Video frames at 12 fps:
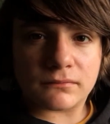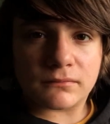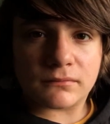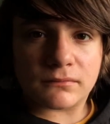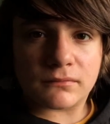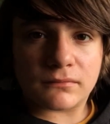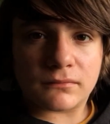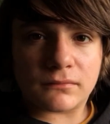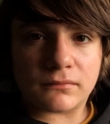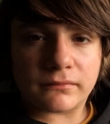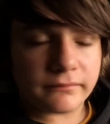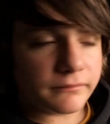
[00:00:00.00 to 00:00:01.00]

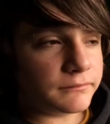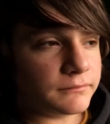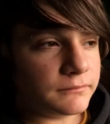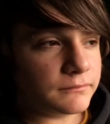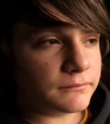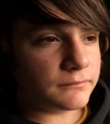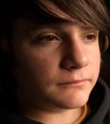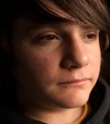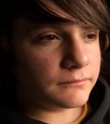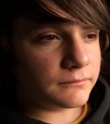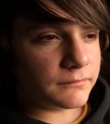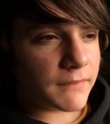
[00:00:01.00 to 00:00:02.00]

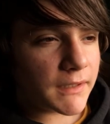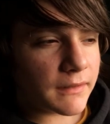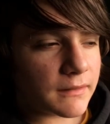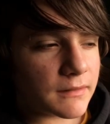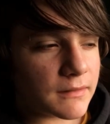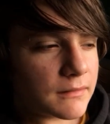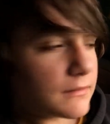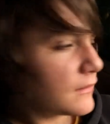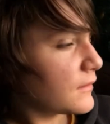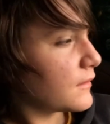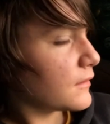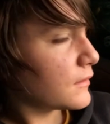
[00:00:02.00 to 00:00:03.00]

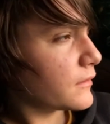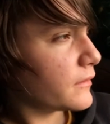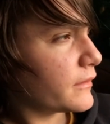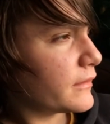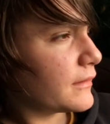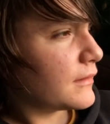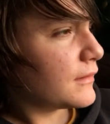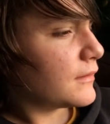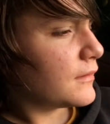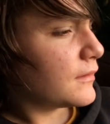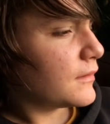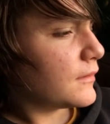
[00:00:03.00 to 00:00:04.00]

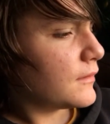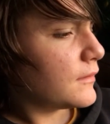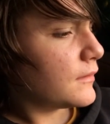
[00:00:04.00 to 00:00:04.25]
Nobody speaks.